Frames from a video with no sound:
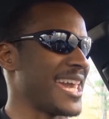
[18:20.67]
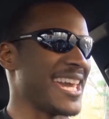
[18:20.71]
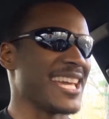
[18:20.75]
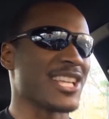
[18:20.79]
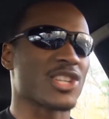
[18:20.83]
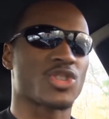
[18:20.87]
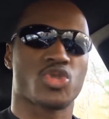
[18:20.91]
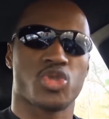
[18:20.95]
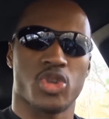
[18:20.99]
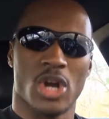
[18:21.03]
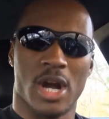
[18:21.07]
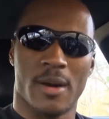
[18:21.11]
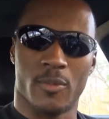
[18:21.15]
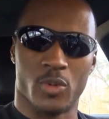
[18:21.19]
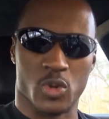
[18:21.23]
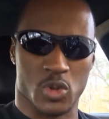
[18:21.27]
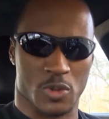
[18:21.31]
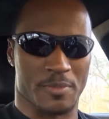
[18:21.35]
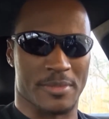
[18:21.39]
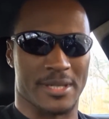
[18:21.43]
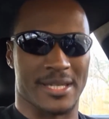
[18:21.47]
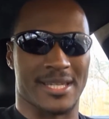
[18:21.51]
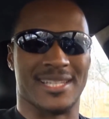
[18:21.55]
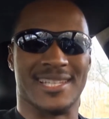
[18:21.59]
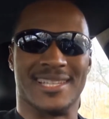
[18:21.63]
It
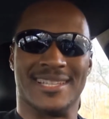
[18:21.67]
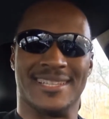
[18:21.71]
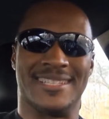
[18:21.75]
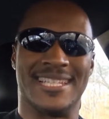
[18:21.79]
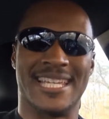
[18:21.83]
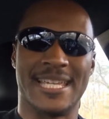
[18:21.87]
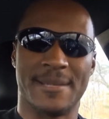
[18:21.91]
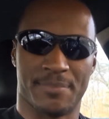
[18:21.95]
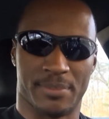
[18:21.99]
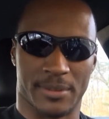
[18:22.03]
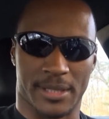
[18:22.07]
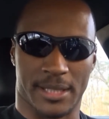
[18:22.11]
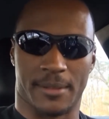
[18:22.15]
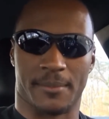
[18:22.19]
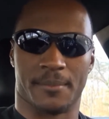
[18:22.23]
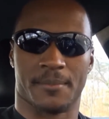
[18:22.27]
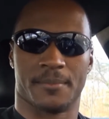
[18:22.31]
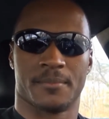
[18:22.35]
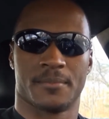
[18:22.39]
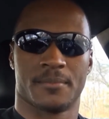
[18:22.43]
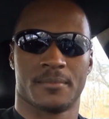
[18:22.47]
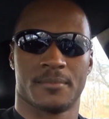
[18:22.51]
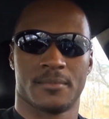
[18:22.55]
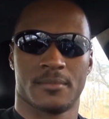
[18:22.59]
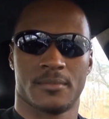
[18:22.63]
troubles me deeply
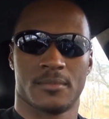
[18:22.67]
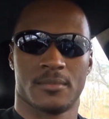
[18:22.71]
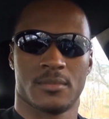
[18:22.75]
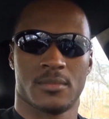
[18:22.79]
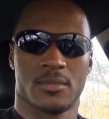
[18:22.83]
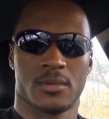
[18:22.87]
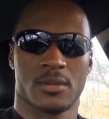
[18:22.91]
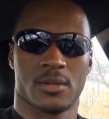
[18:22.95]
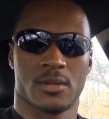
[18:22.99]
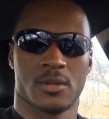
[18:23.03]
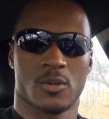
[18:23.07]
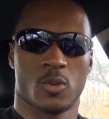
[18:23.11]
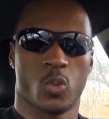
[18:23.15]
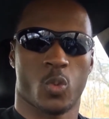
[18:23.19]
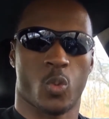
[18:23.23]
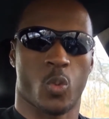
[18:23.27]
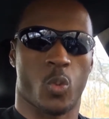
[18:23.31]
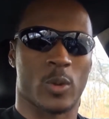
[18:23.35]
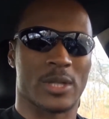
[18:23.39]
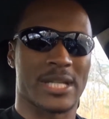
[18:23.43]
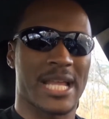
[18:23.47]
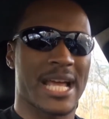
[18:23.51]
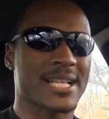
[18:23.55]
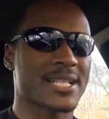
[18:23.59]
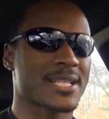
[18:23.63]

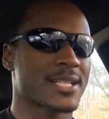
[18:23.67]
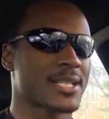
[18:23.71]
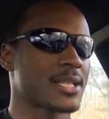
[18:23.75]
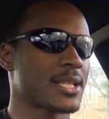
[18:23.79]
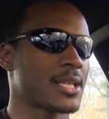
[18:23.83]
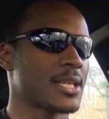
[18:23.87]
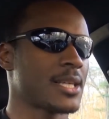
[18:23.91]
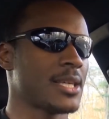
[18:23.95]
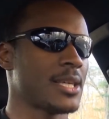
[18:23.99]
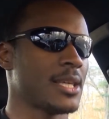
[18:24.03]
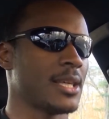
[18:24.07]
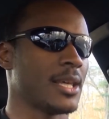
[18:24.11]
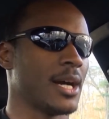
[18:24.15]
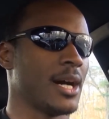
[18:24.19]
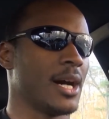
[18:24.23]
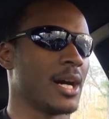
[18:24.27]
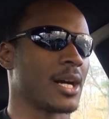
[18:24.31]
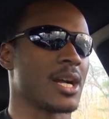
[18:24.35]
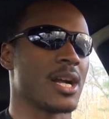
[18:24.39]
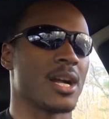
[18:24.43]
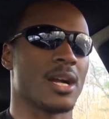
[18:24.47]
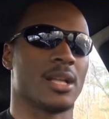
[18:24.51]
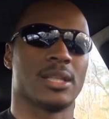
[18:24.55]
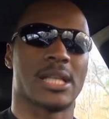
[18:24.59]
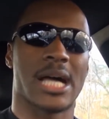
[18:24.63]
when I see
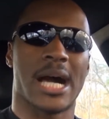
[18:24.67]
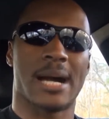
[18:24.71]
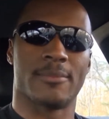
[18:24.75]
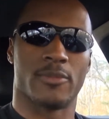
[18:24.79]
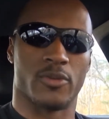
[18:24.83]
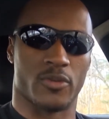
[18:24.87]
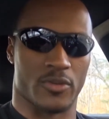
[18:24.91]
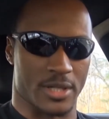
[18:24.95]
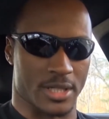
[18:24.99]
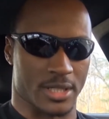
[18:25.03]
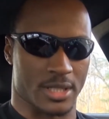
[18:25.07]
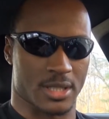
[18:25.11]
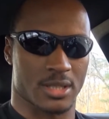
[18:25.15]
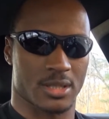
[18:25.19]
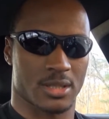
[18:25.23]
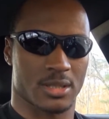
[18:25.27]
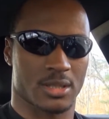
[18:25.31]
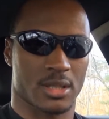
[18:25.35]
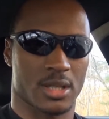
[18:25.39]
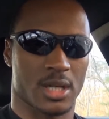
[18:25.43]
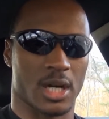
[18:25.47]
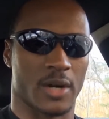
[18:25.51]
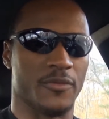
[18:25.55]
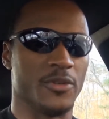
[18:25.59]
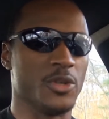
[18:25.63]
a conglomerate
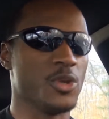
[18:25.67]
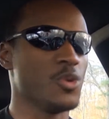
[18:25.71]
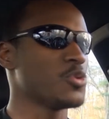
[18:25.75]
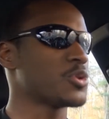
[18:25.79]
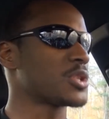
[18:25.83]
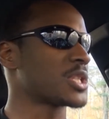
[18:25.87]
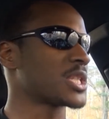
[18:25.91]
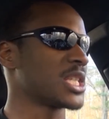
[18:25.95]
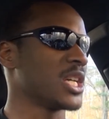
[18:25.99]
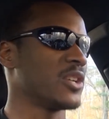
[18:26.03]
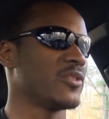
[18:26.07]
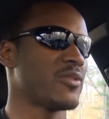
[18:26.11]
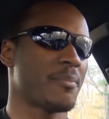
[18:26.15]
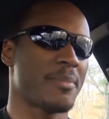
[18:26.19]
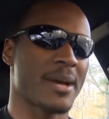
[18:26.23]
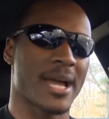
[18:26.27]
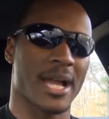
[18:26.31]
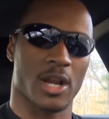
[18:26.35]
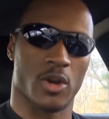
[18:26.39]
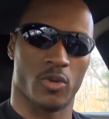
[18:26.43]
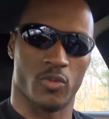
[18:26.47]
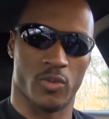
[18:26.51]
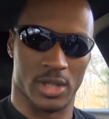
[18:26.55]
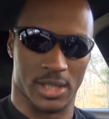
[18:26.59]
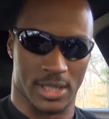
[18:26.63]
of you
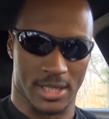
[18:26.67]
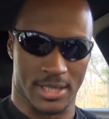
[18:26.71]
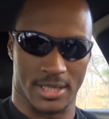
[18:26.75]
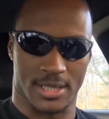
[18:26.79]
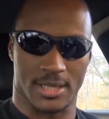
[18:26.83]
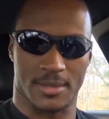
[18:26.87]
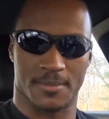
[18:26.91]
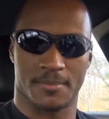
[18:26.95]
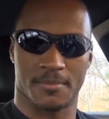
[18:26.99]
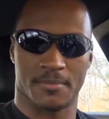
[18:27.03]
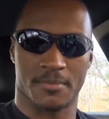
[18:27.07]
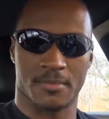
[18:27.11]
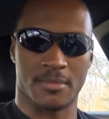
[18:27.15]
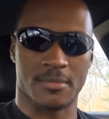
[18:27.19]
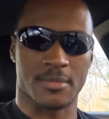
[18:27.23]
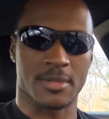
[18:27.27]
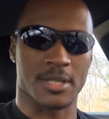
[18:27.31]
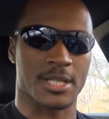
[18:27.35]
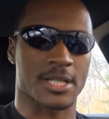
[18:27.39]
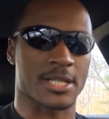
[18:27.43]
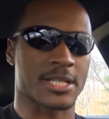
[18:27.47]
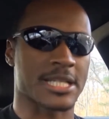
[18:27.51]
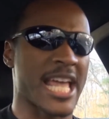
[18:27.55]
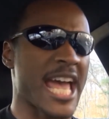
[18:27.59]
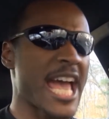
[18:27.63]
silverback gorillas
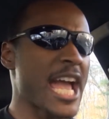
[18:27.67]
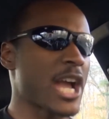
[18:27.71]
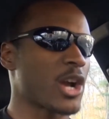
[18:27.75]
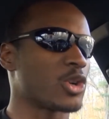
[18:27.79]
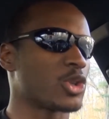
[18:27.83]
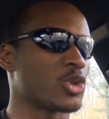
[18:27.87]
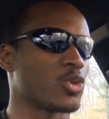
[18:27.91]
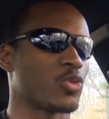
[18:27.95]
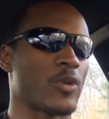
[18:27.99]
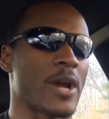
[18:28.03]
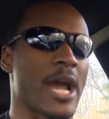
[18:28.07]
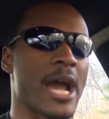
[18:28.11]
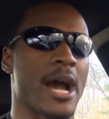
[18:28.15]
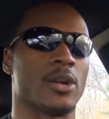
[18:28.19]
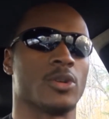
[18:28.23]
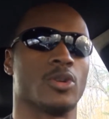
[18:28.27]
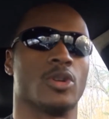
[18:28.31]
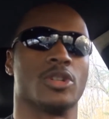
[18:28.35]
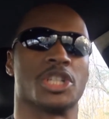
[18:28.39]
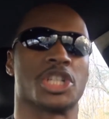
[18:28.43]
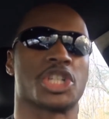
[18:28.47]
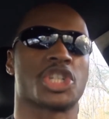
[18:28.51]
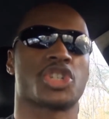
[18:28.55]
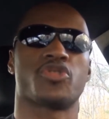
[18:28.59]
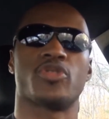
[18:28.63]
staggering around
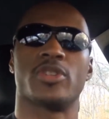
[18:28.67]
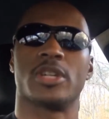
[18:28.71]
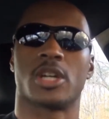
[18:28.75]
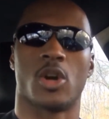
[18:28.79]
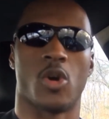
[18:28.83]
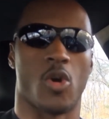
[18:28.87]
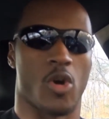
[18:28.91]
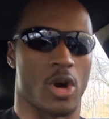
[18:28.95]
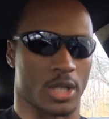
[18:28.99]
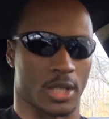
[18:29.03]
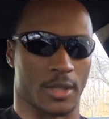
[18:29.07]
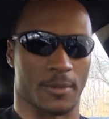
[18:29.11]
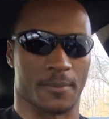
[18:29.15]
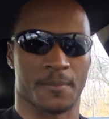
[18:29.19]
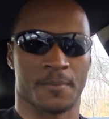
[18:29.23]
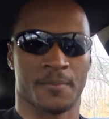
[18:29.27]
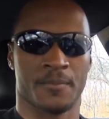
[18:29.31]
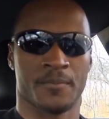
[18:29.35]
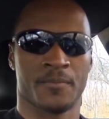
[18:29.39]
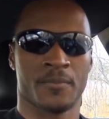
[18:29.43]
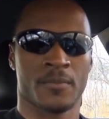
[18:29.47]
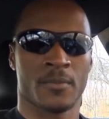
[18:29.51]
on a street corner.